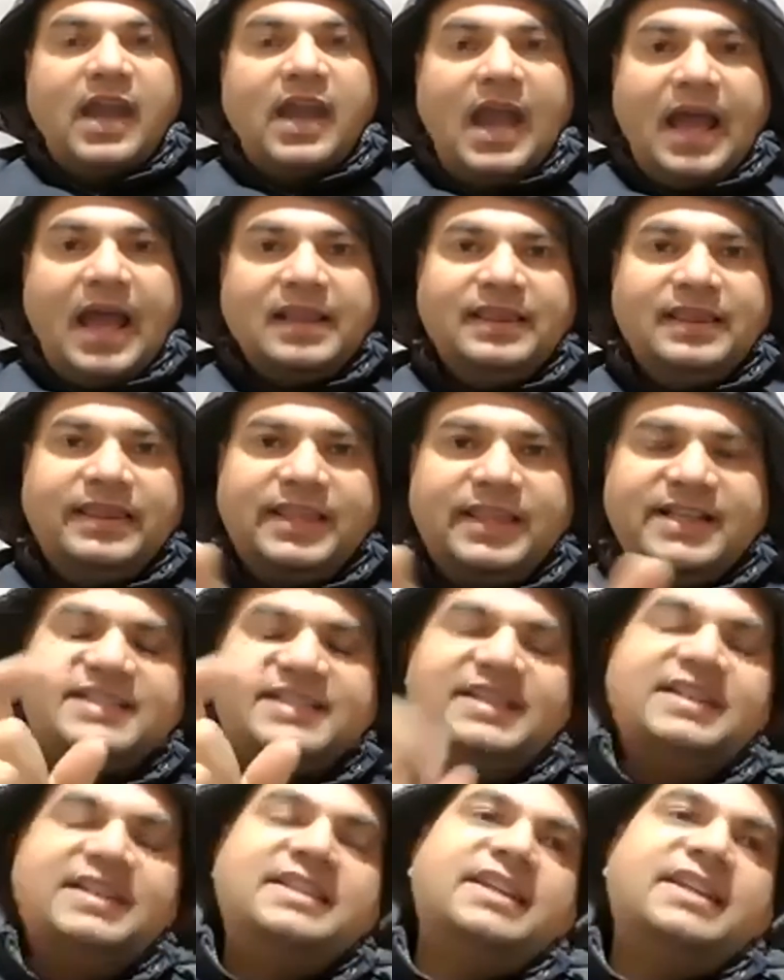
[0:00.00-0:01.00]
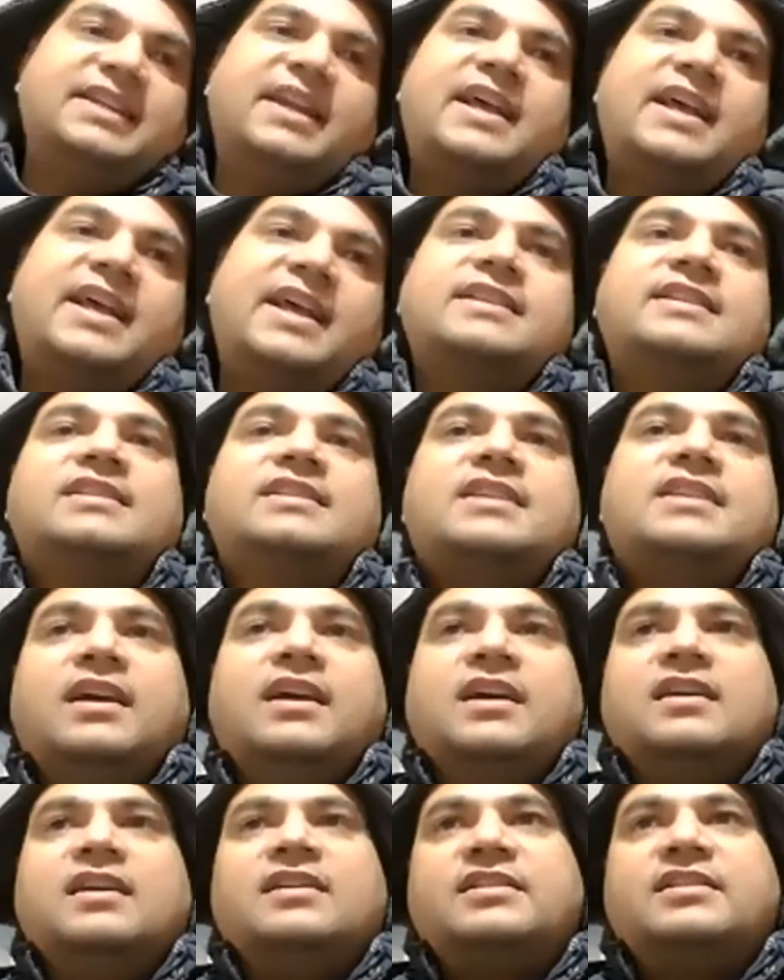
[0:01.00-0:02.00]
And this incident
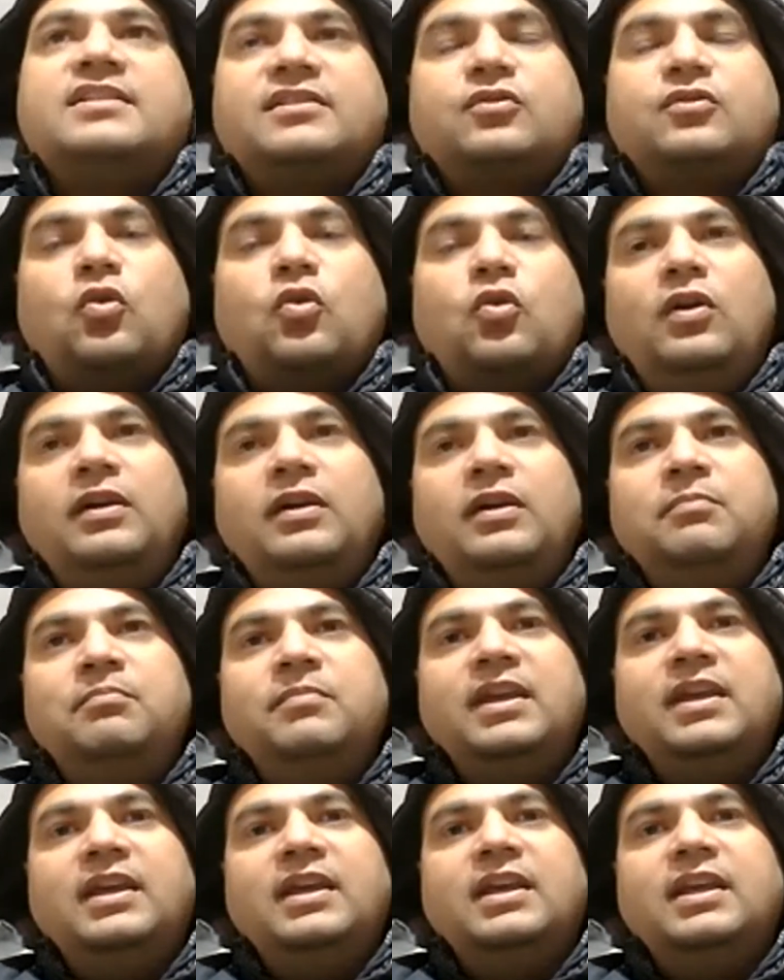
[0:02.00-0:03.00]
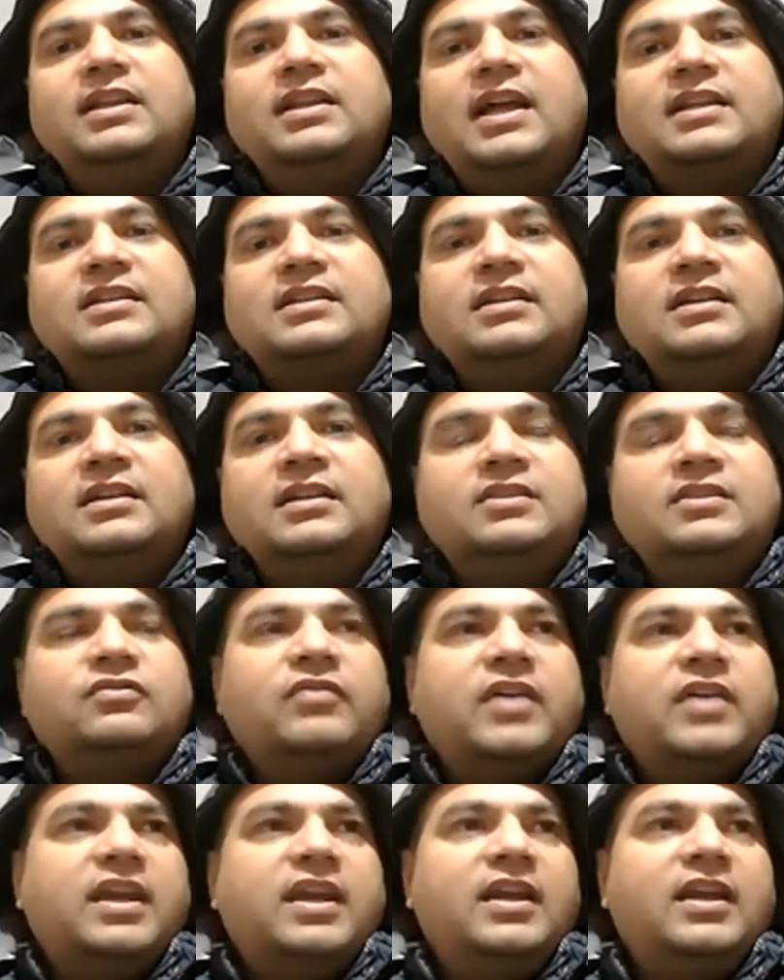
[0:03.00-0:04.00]
told me that it's
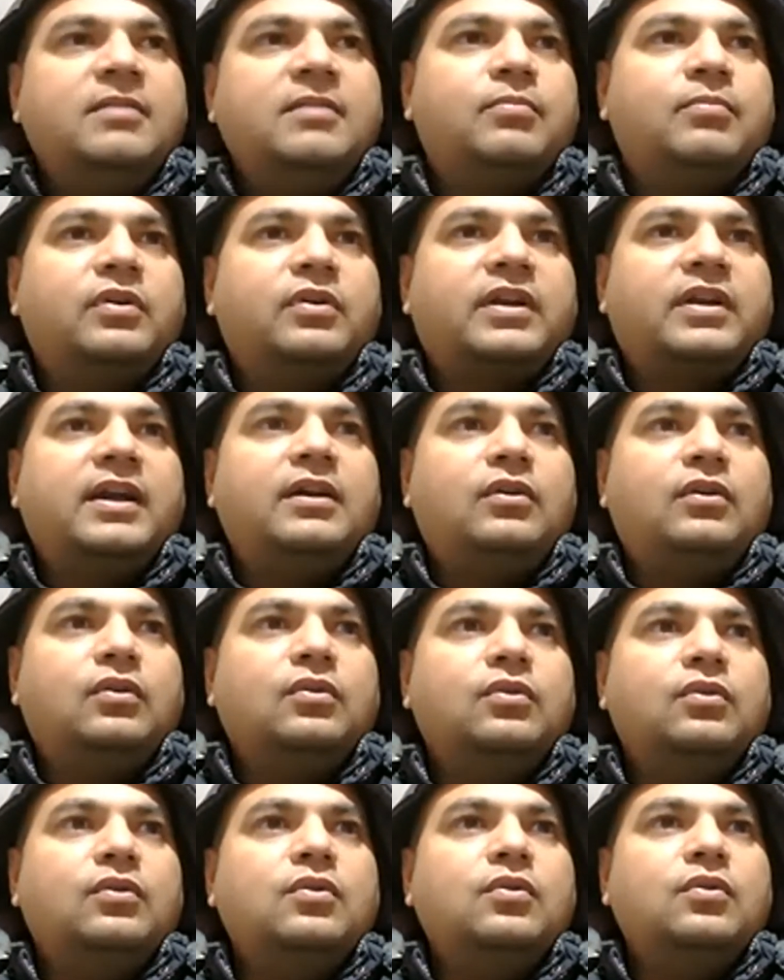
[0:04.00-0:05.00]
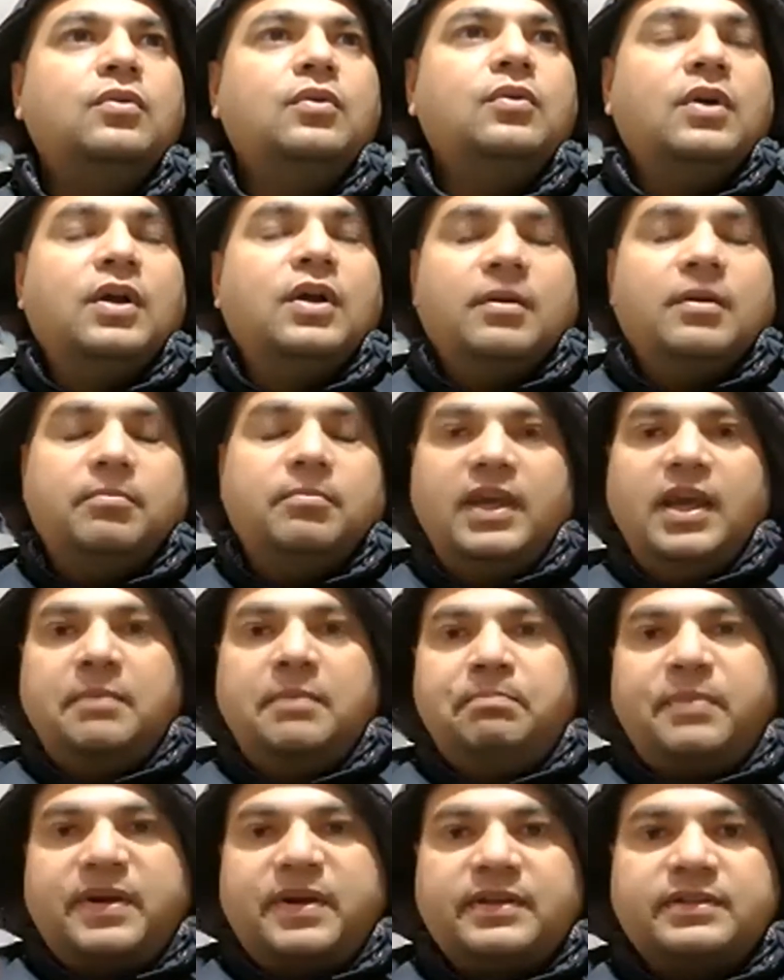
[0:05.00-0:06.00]
very important to be a
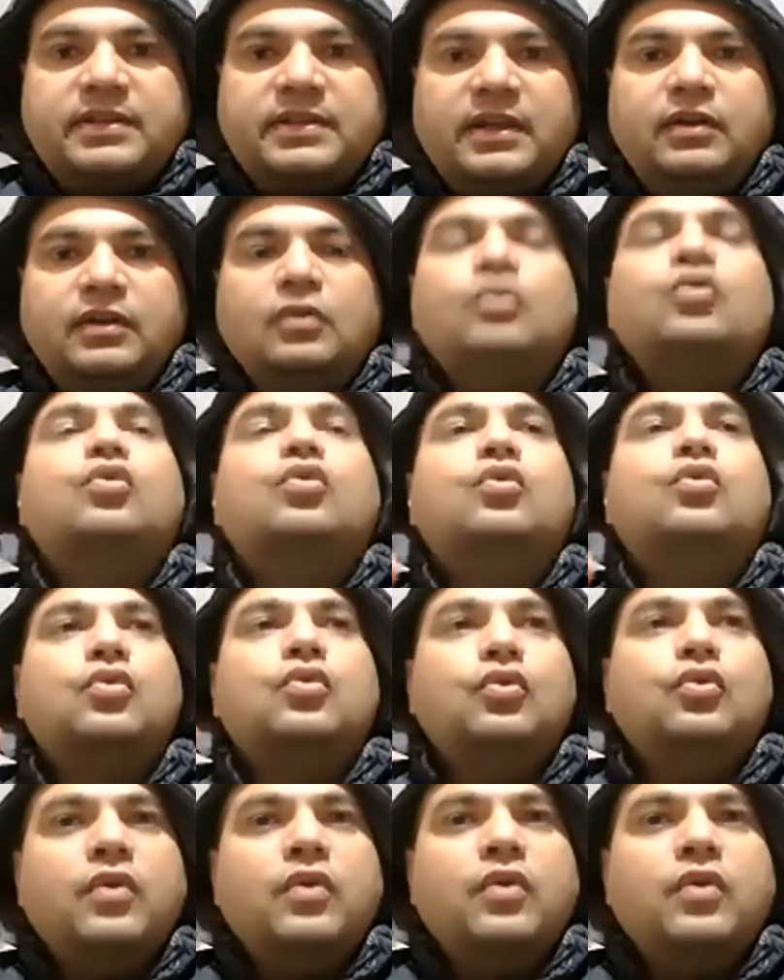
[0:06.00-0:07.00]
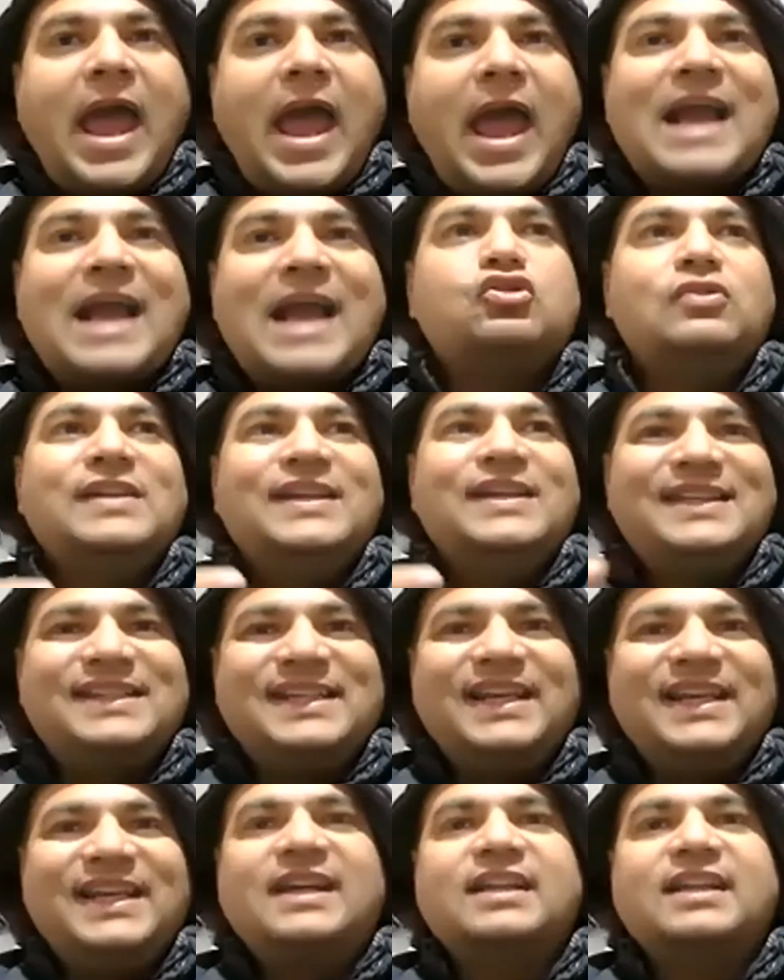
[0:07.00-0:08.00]
person who actually
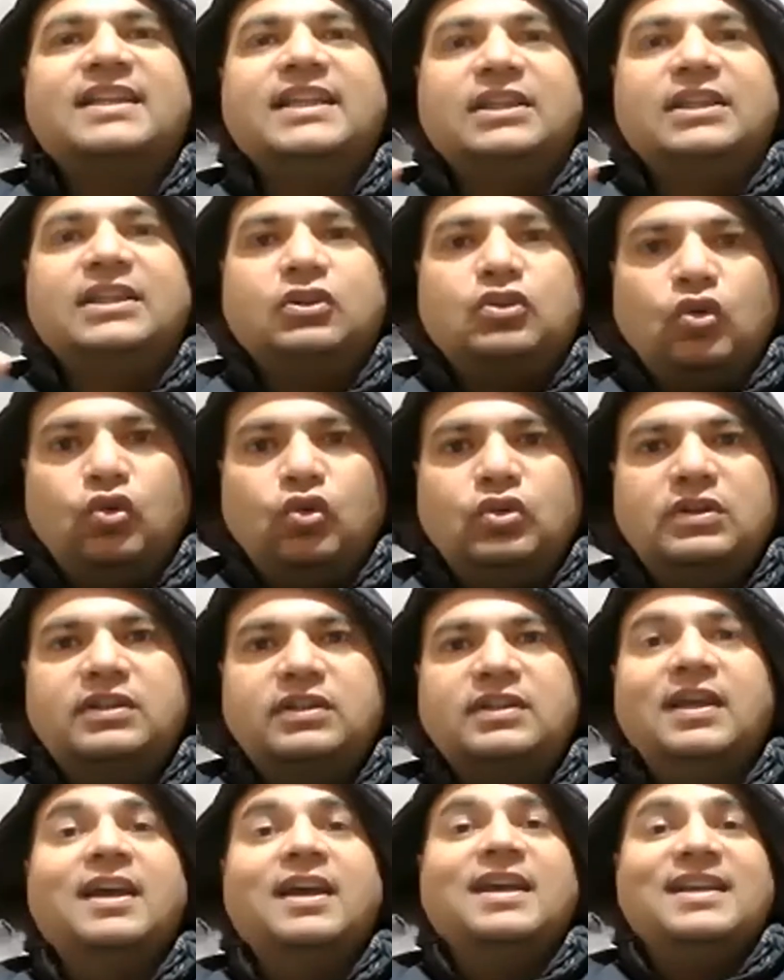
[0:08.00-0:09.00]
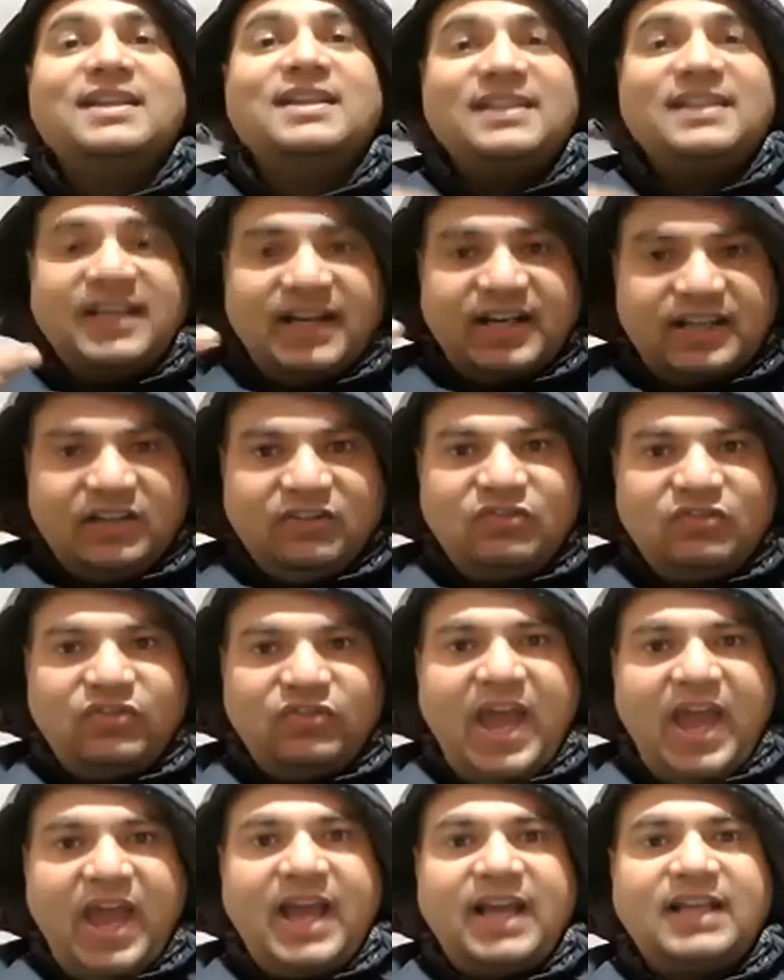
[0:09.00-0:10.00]
share the truth, share the
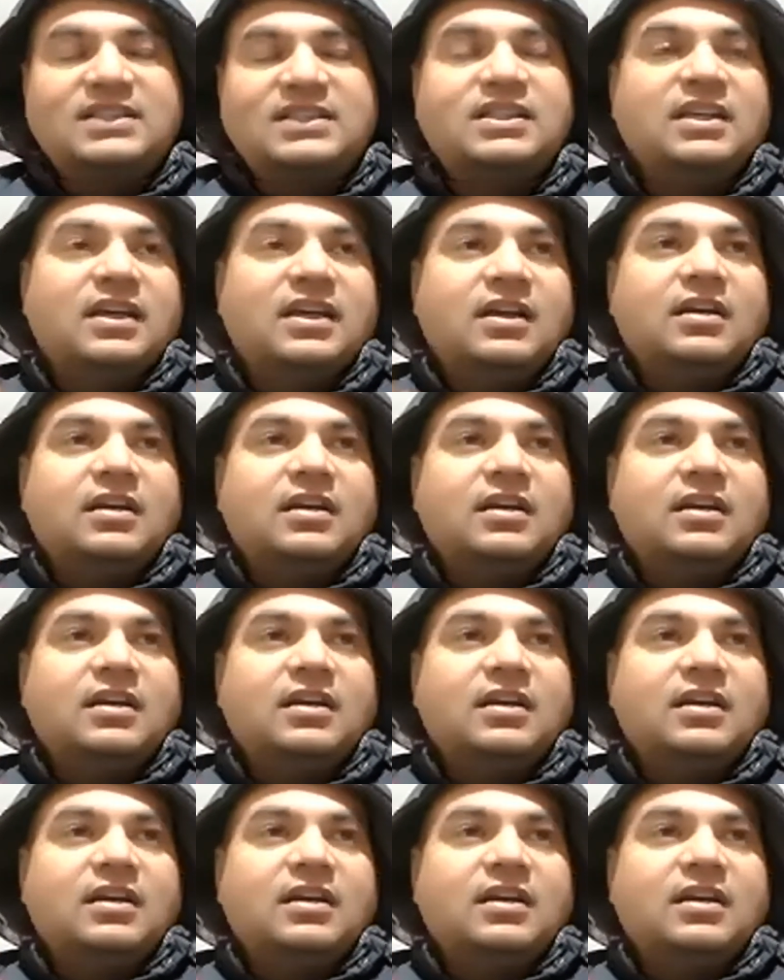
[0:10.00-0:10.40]
facts,